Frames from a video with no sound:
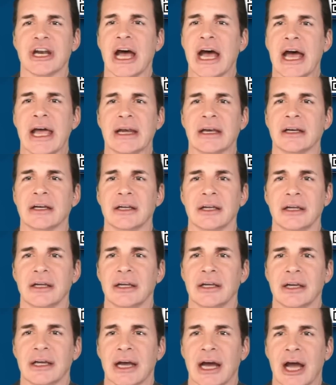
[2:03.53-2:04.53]
not.
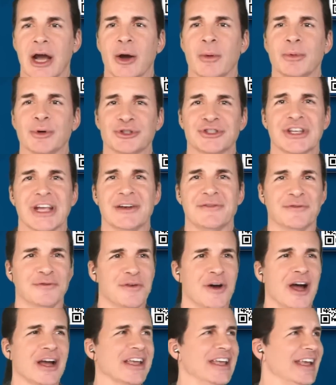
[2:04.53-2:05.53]
I almost said
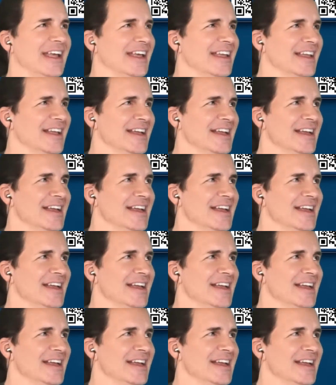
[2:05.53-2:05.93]
fucking